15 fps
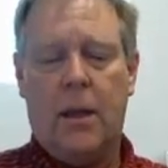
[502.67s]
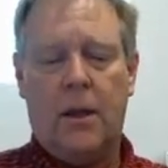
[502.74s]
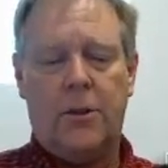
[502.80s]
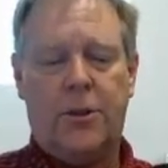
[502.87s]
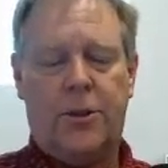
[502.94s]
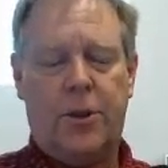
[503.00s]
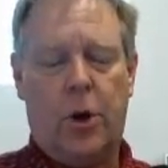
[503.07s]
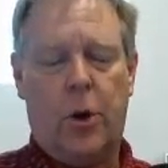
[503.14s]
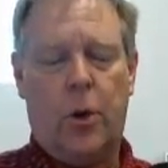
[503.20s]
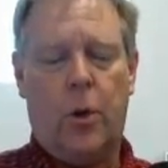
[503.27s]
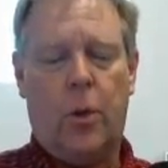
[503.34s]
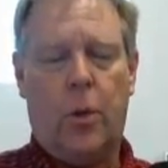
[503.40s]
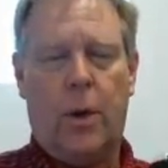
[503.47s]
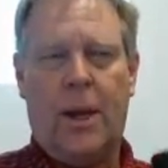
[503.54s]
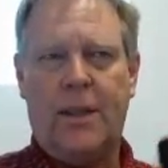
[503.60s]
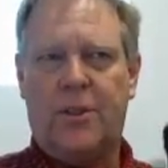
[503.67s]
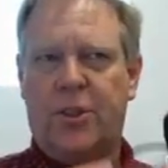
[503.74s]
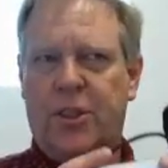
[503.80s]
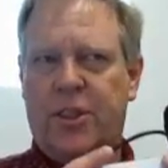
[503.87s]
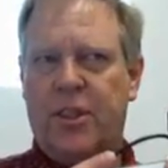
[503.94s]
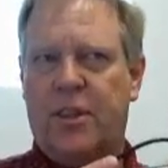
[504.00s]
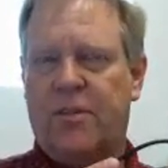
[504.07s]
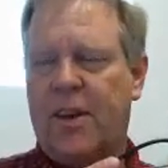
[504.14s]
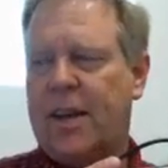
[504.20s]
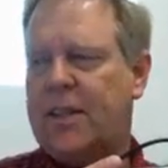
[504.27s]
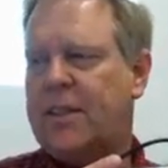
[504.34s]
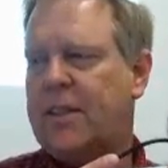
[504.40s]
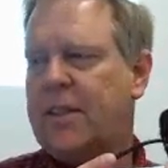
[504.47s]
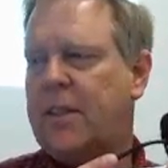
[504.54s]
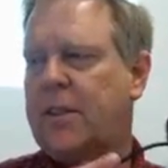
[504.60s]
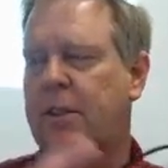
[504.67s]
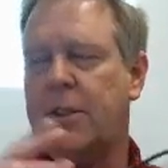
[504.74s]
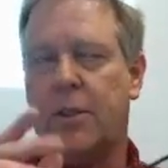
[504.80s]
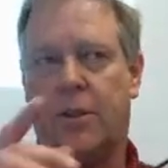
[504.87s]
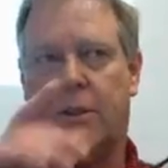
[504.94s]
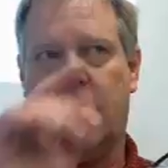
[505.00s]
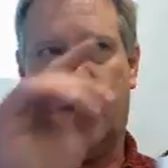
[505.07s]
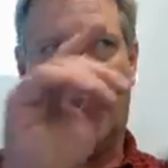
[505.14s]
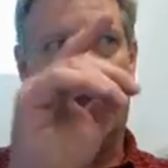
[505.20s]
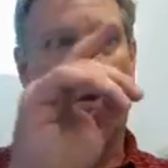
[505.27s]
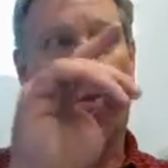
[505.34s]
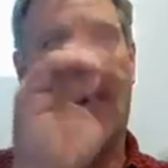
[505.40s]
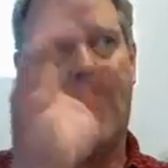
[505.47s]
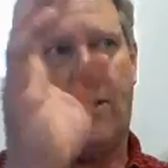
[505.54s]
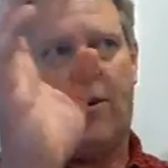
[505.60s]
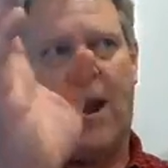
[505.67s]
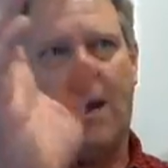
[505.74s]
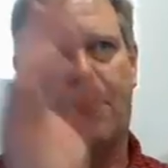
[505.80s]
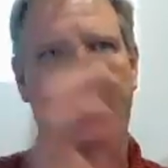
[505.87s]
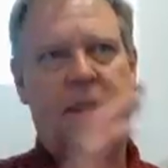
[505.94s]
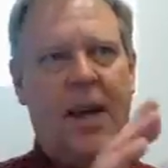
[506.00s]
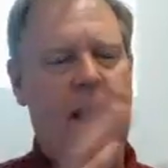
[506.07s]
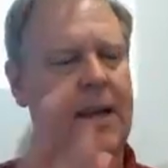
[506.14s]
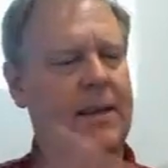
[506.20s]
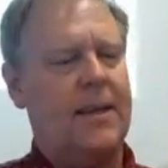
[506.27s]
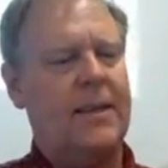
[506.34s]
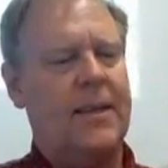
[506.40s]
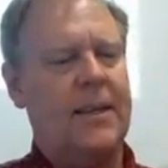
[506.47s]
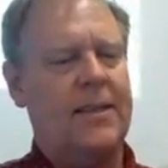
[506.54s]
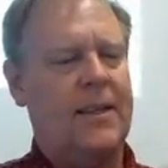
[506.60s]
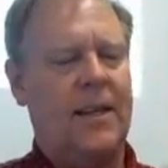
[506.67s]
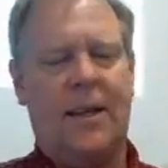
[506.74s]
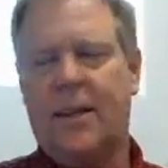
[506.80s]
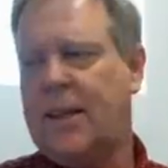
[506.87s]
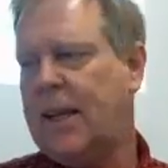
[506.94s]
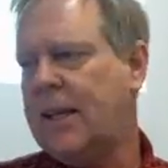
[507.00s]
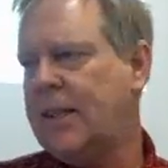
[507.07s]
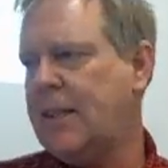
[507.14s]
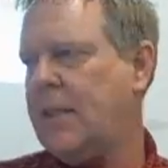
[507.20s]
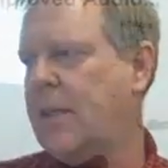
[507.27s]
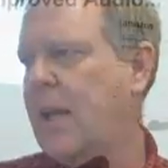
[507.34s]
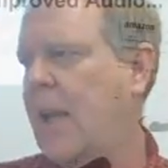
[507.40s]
So it's just a device to, again, whet your appetite that this isn't,